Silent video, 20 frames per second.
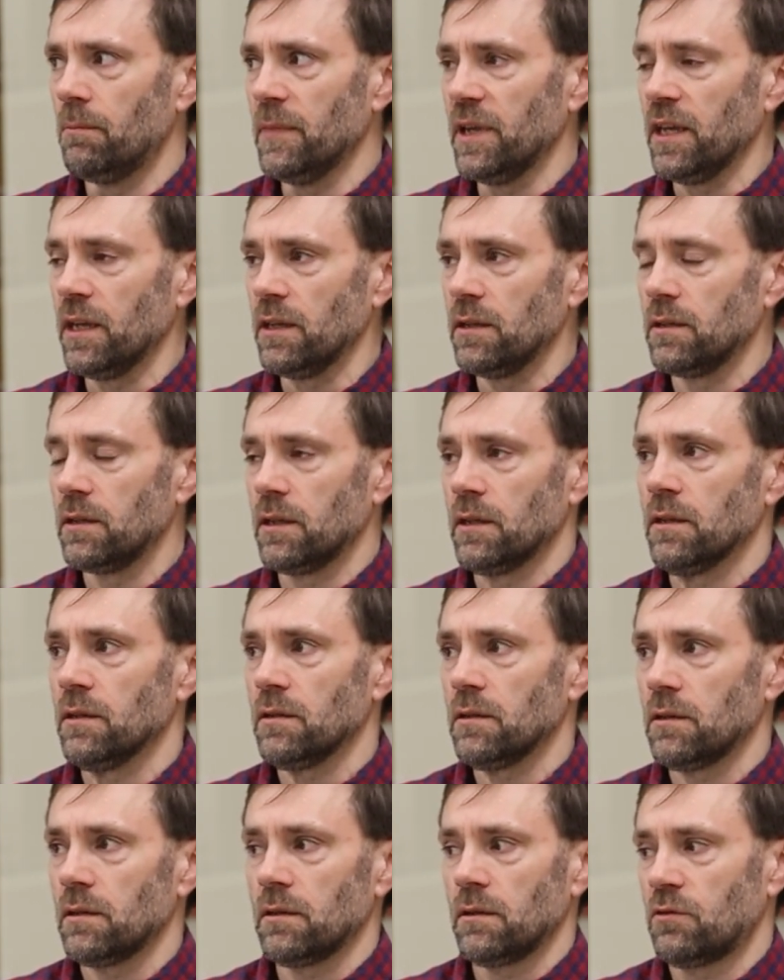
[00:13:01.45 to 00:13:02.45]

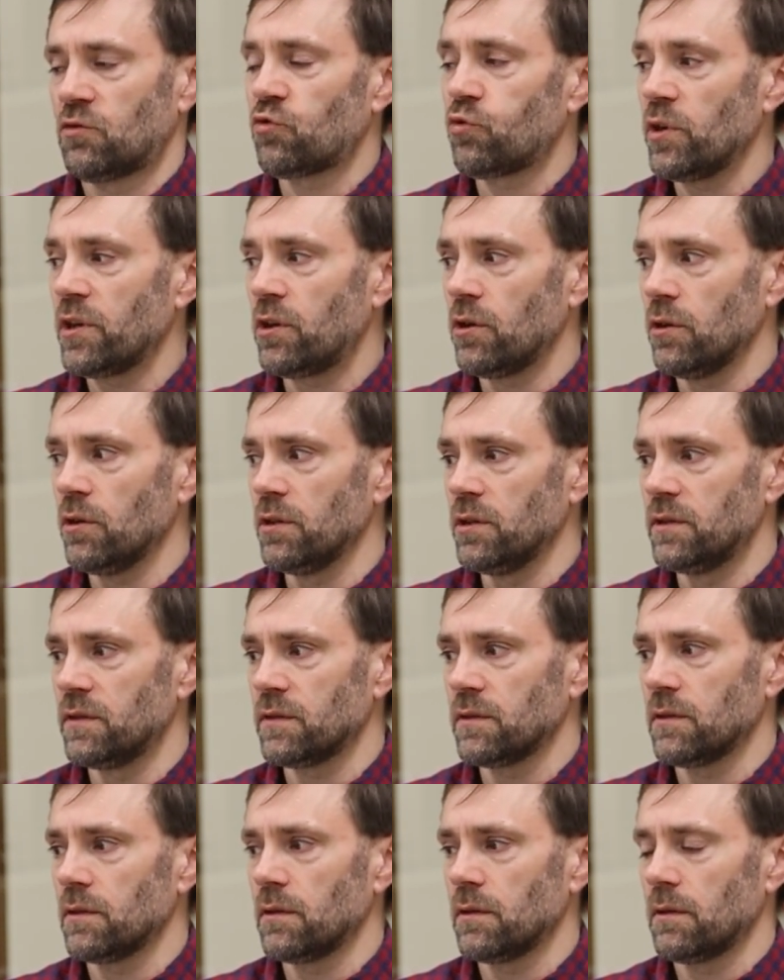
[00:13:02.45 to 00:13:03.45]
It triggered
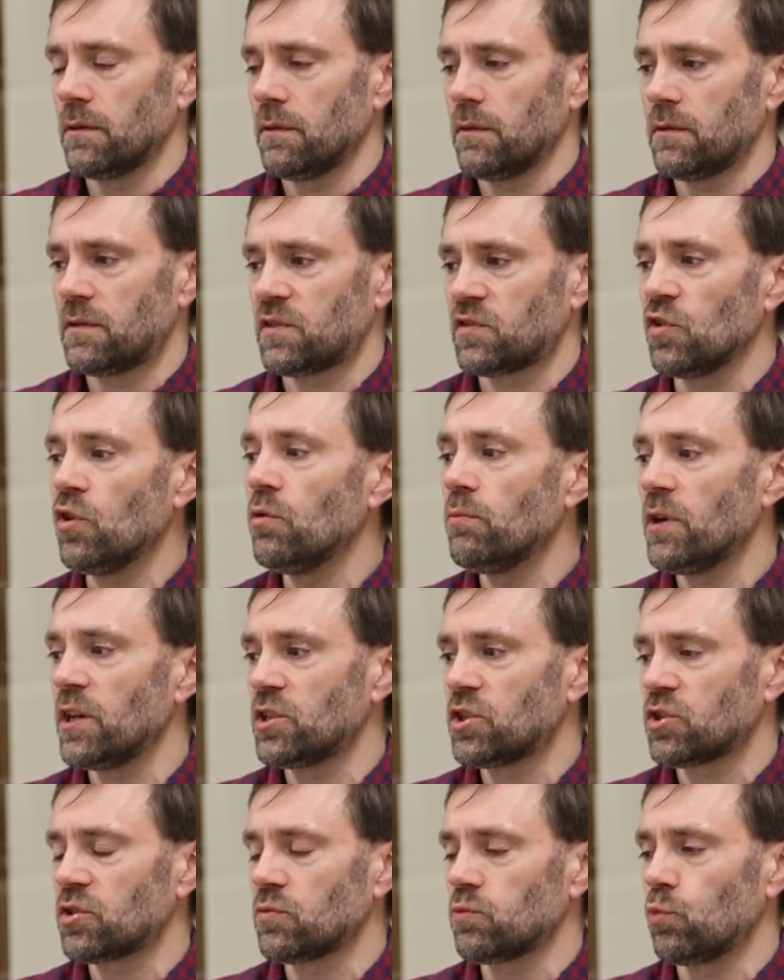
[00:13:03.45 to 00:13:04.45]
so
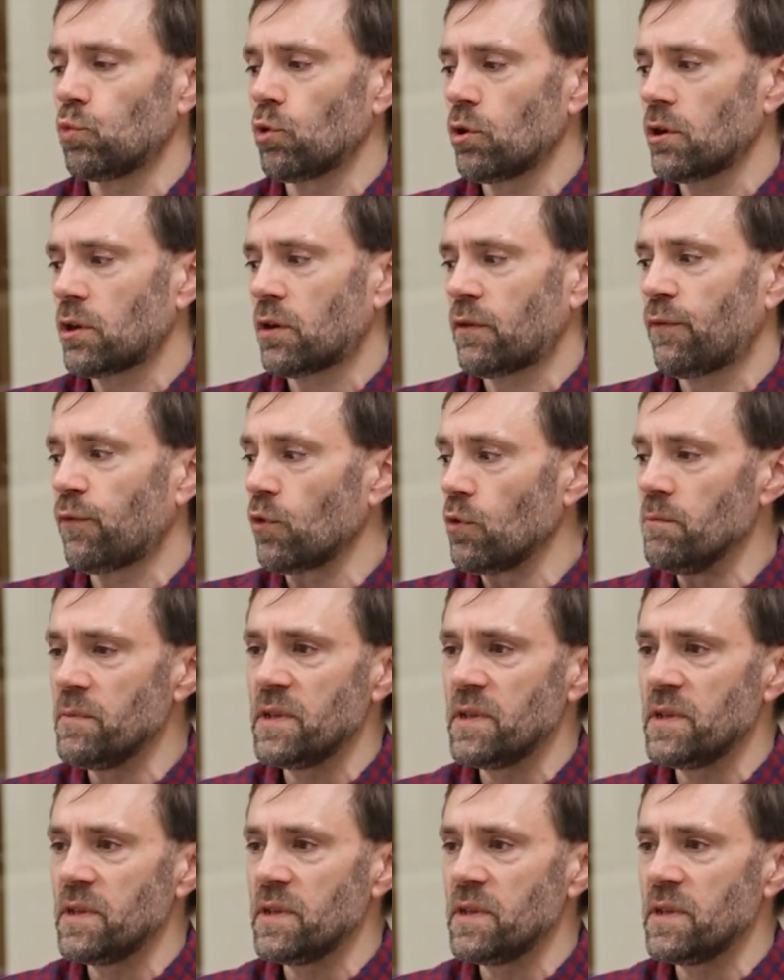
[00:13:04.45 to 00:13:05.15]
much work for